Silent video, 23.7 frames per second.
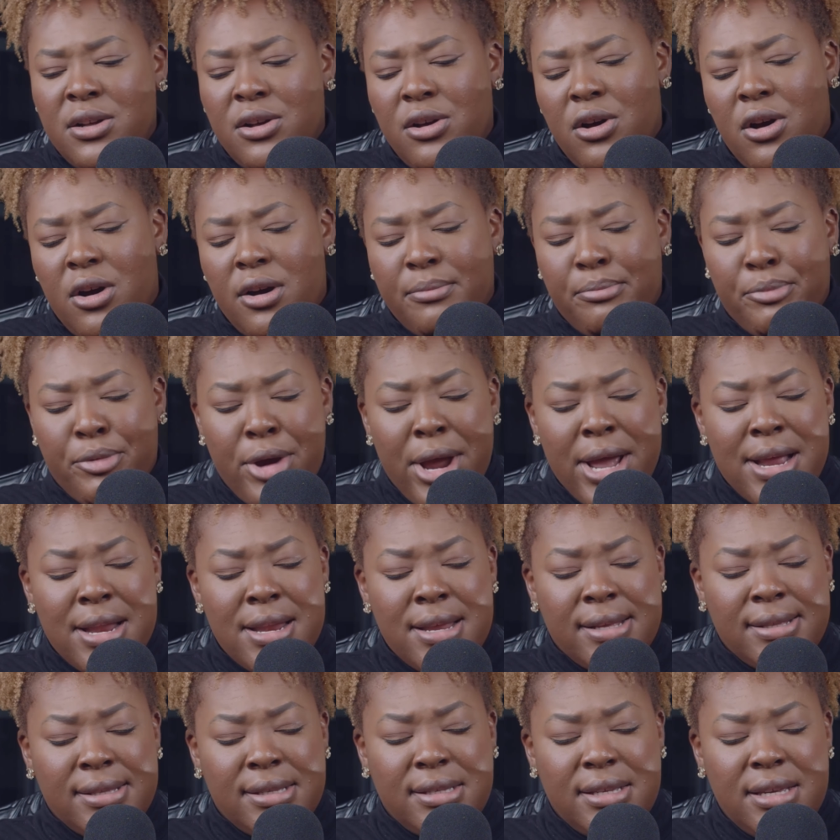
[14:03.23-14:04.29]
on
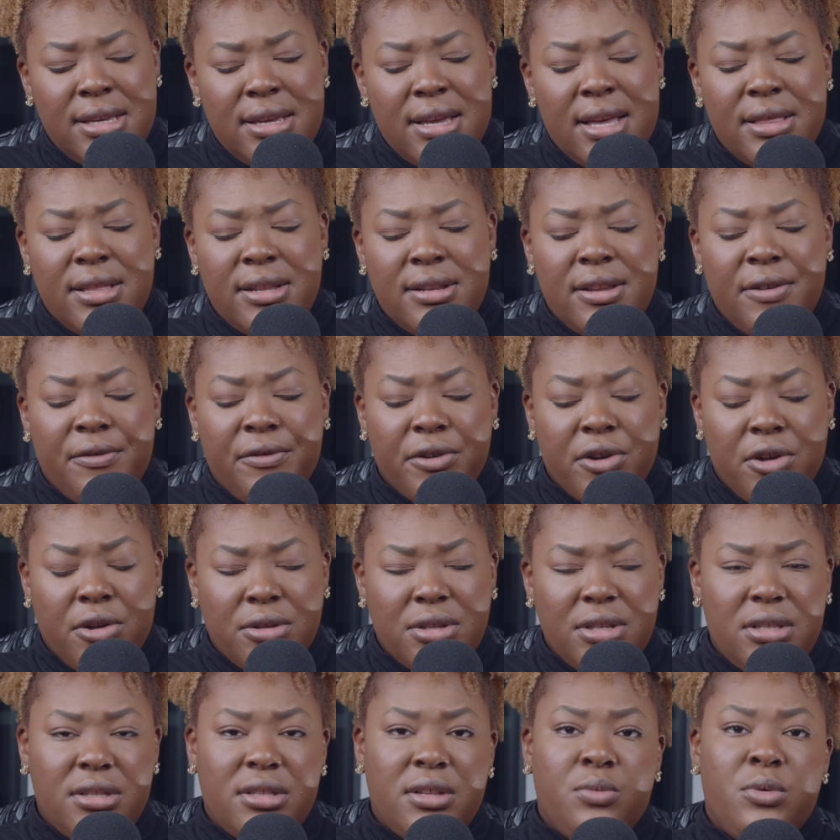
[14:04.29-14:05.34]
pregnancy and the
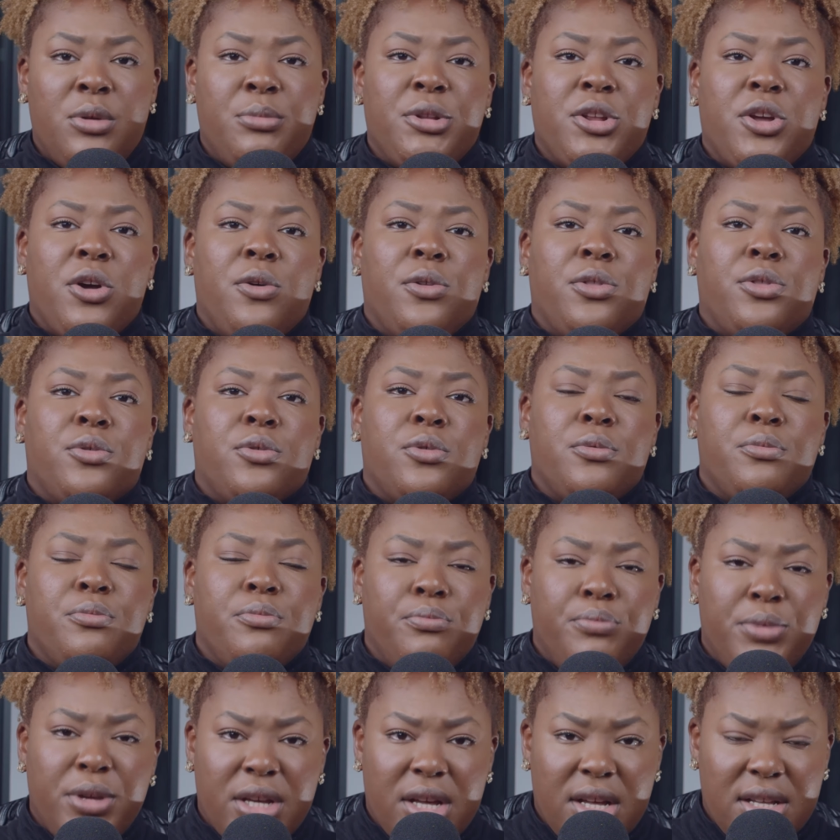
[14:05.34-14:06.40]
difficulties that women go through
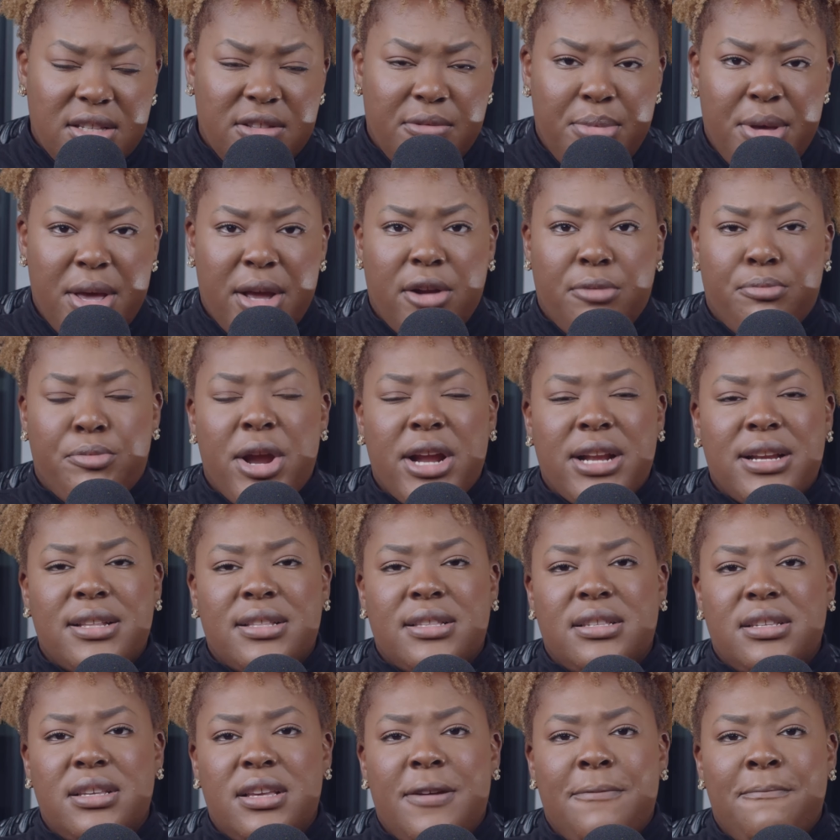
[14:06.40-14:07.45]
because of
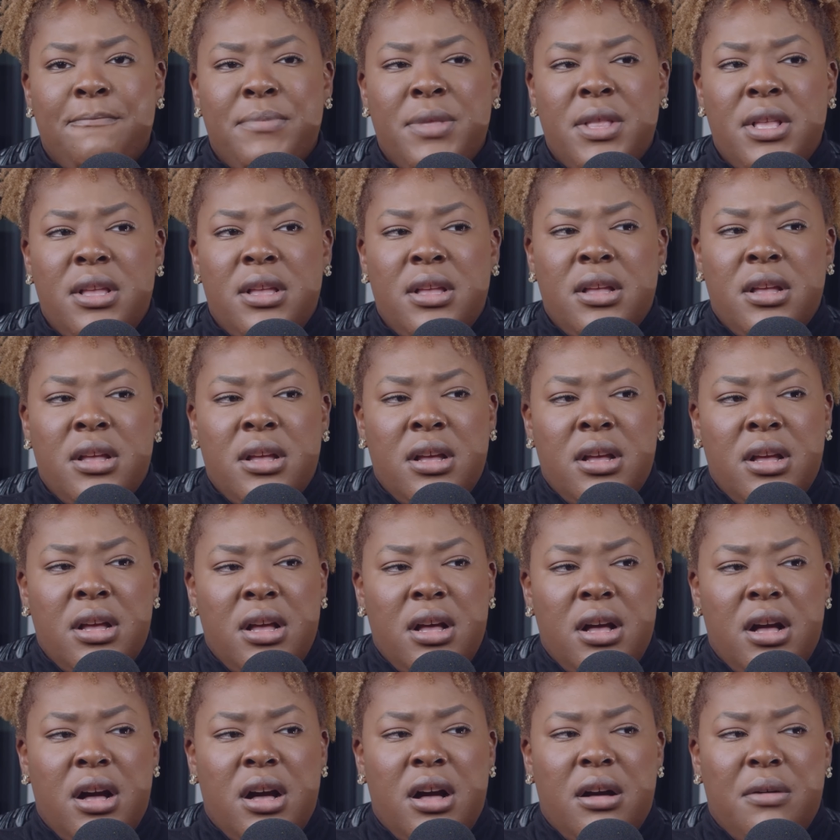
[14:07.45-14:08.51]
pregnancy.
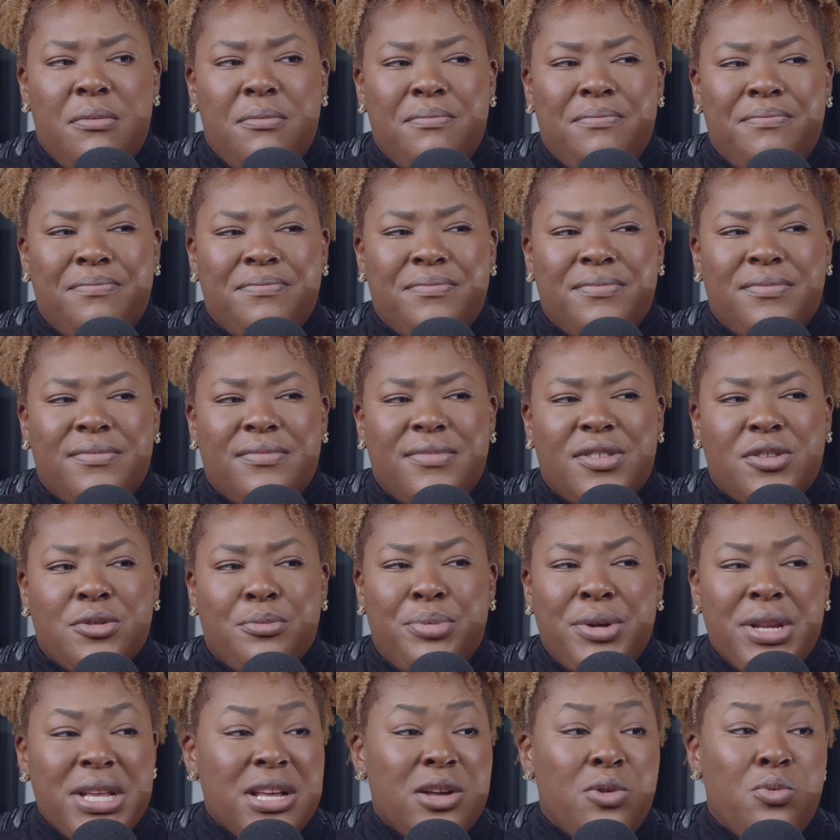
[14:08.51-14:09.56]
Um, so
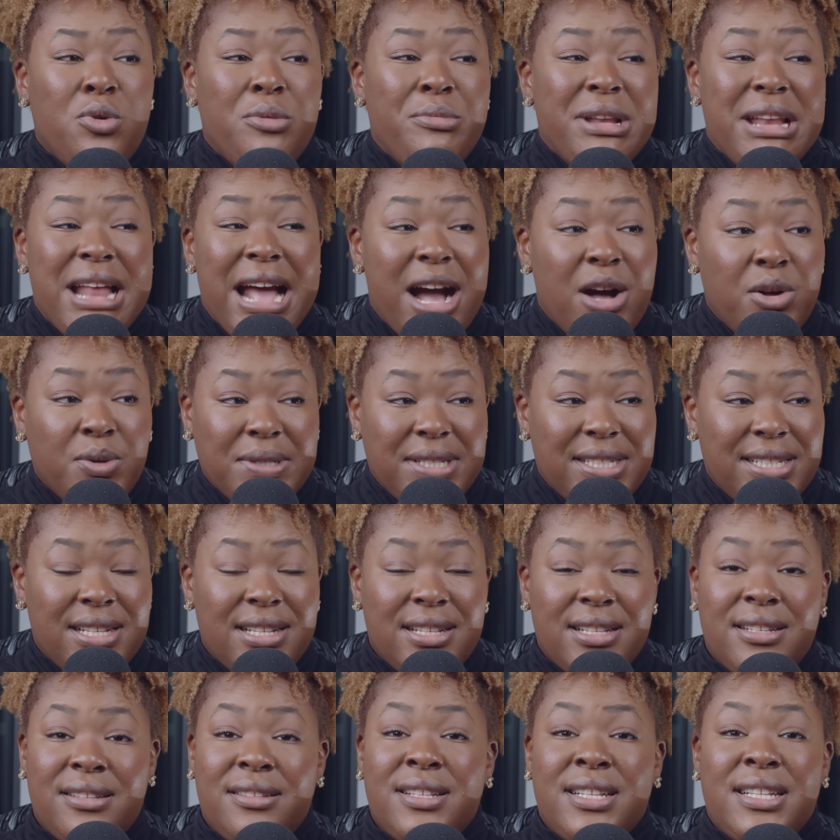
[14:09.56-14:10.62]
putting a woman out
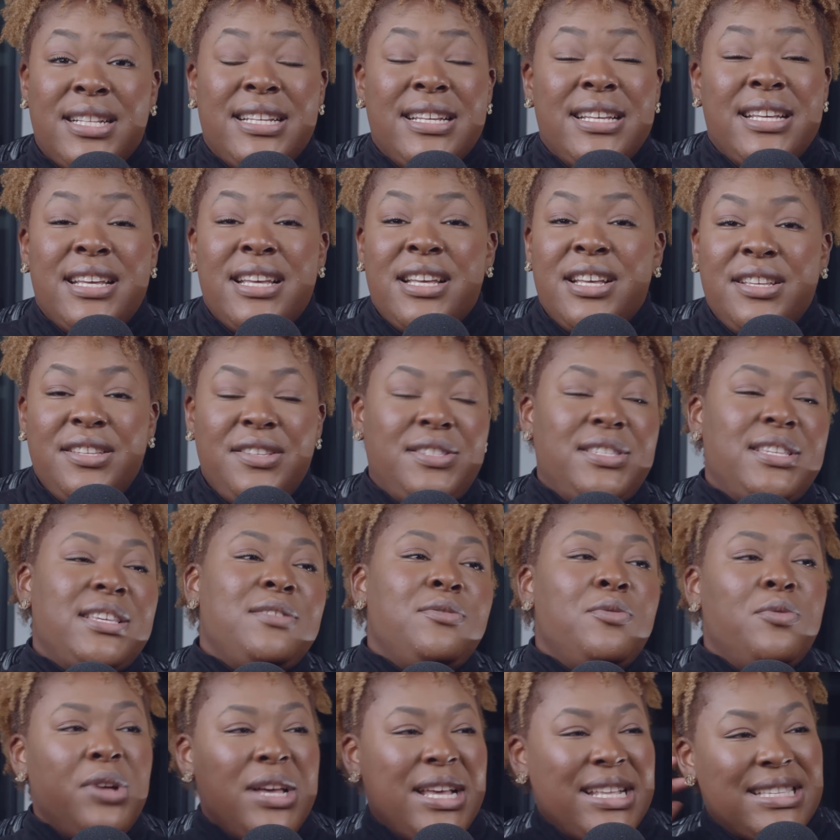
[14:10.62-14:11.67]
you
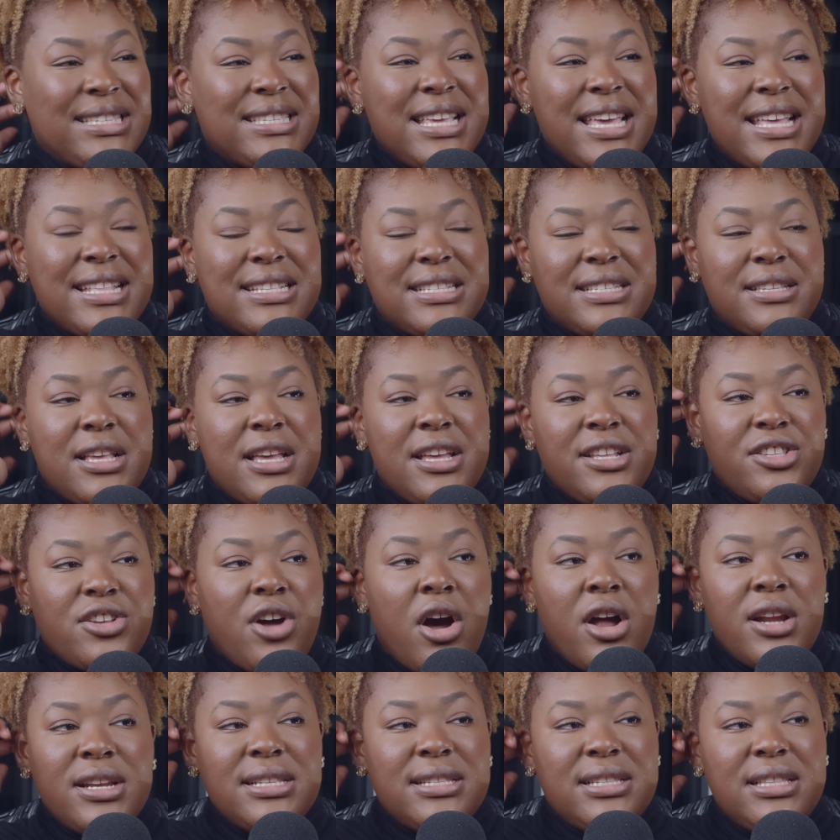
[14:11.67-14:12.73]
see, it's it's it's
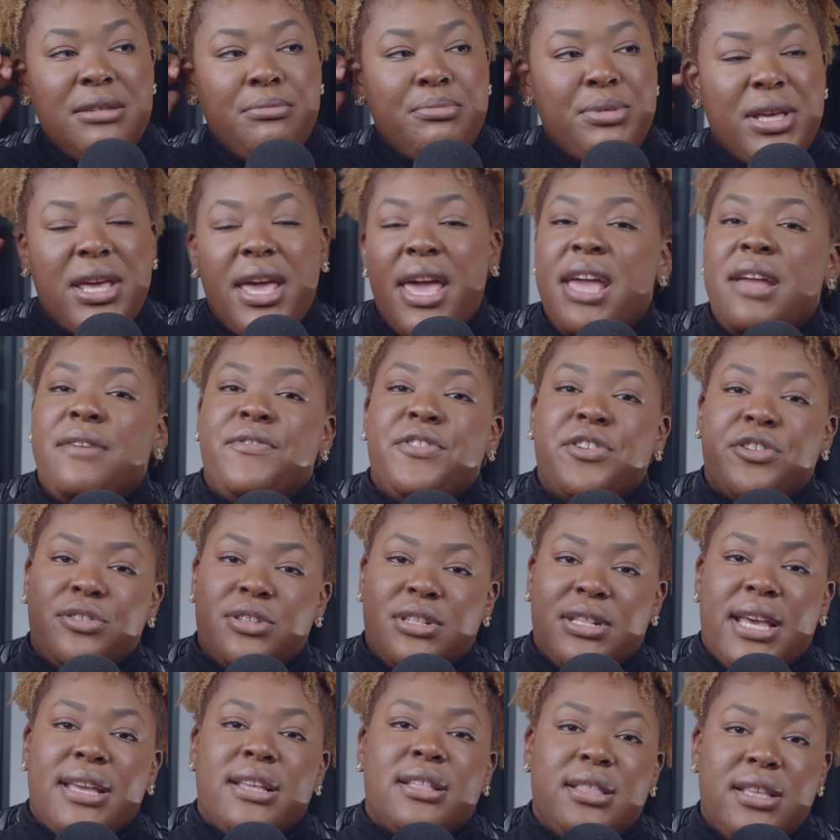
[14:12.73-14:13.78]
honestly
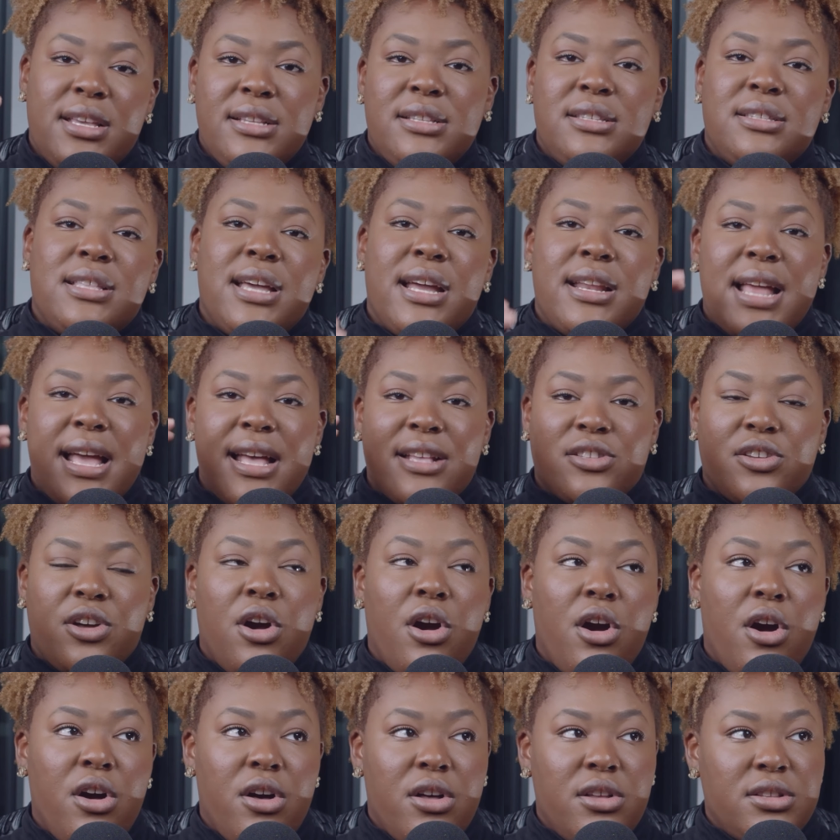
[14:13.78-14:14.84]
behaviors like this that has
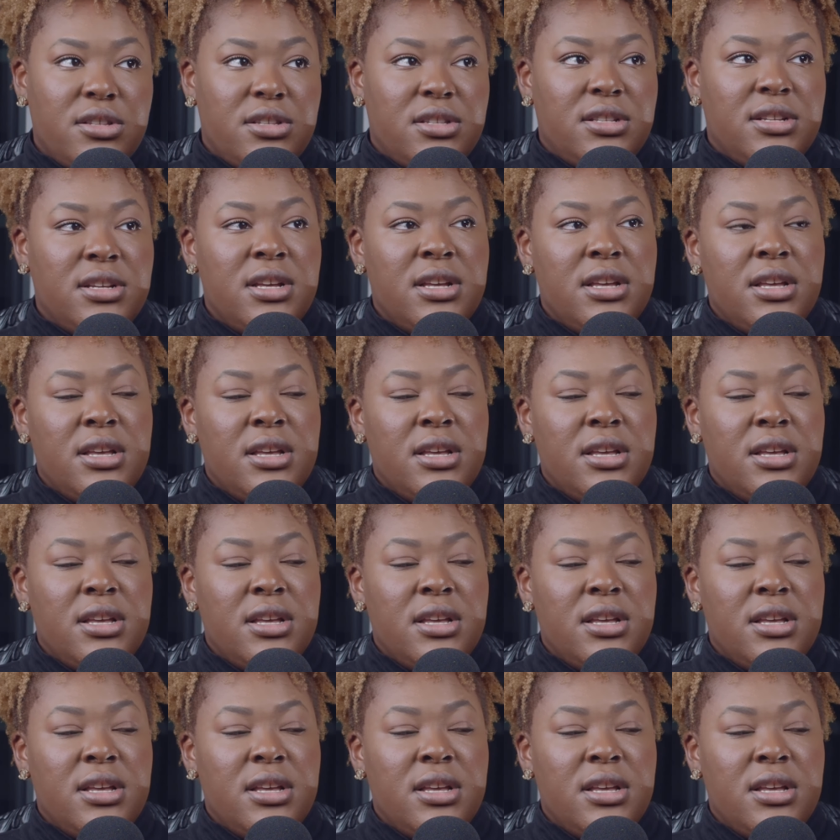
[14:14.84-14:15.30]
caused